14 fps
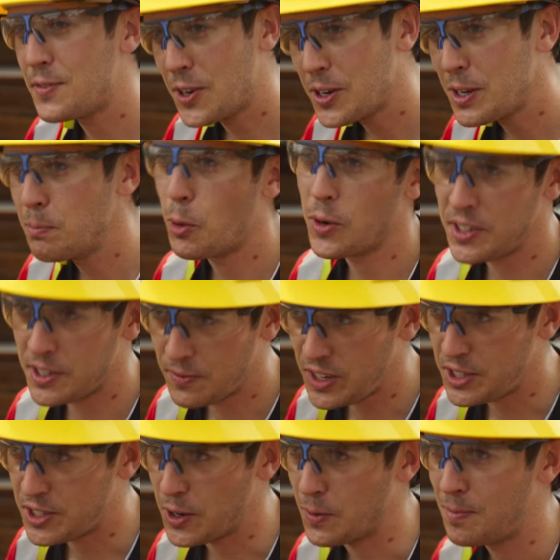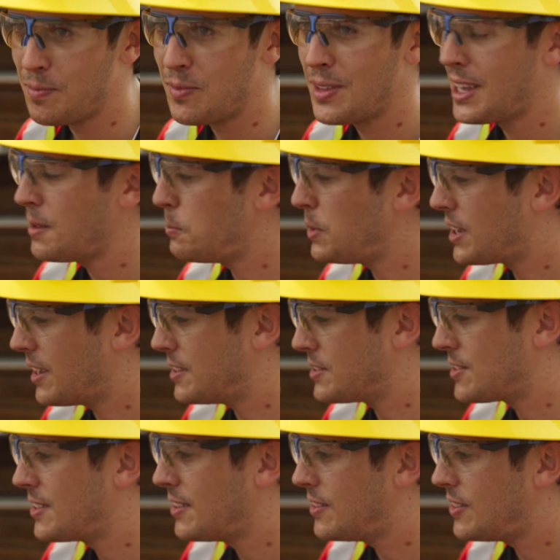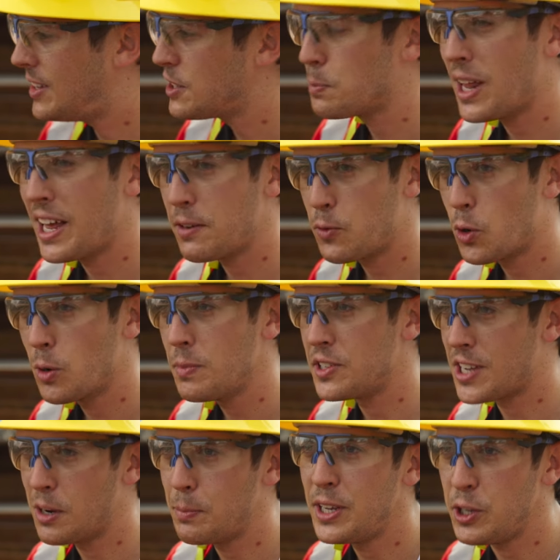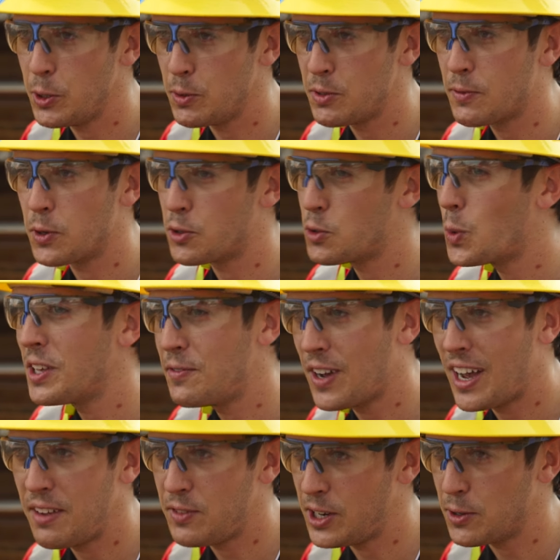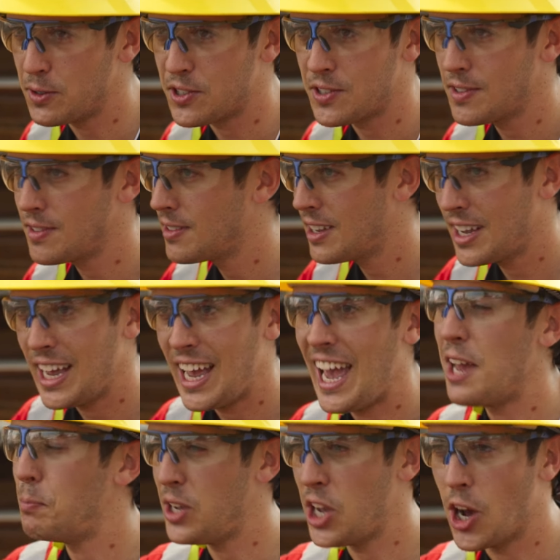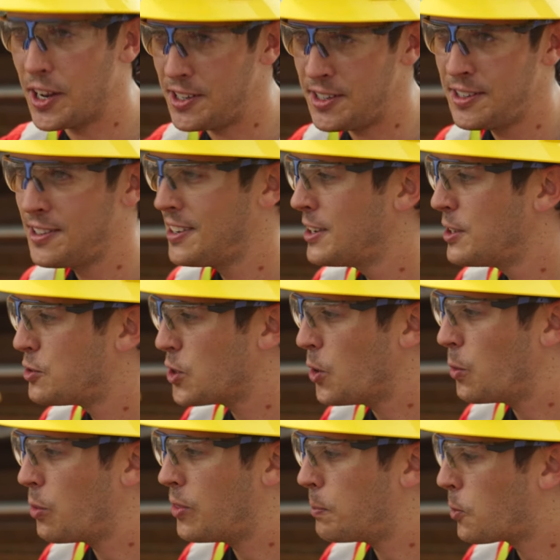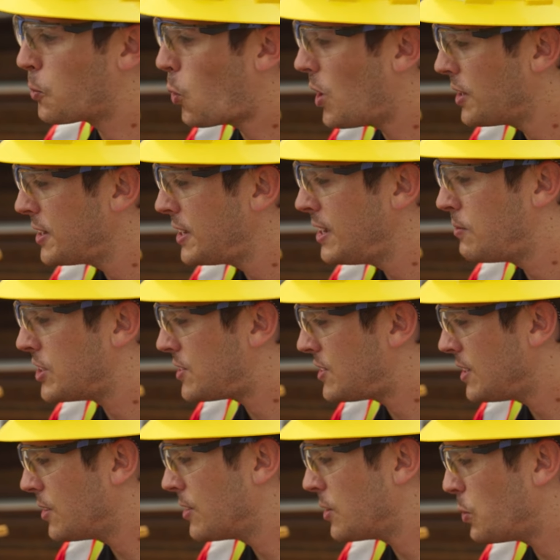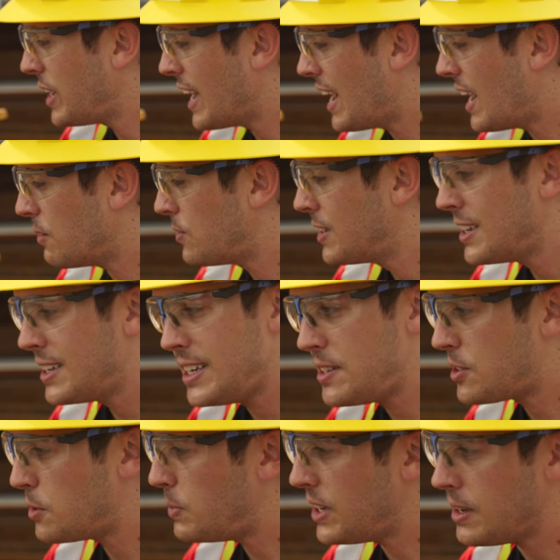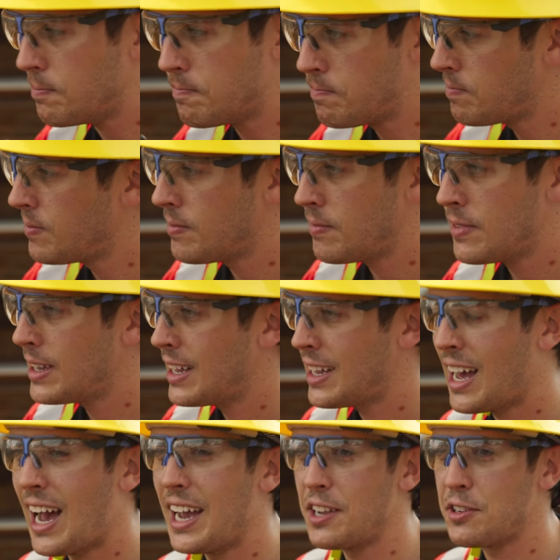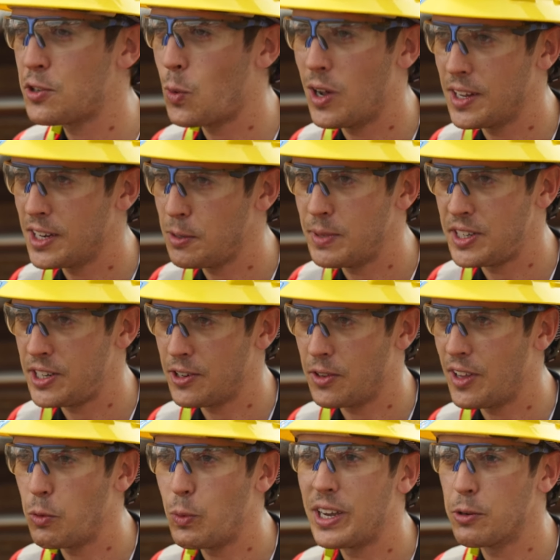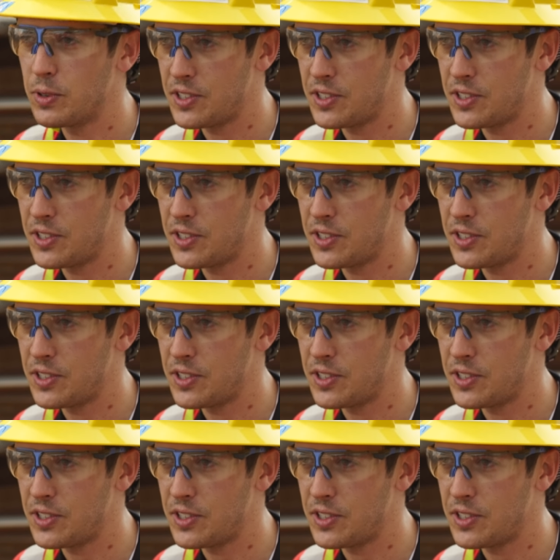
is very important to Vito because this platform is going to be used for twenty-five years and beyond. So the quality of the steel that we have needs to be highest quality material that we can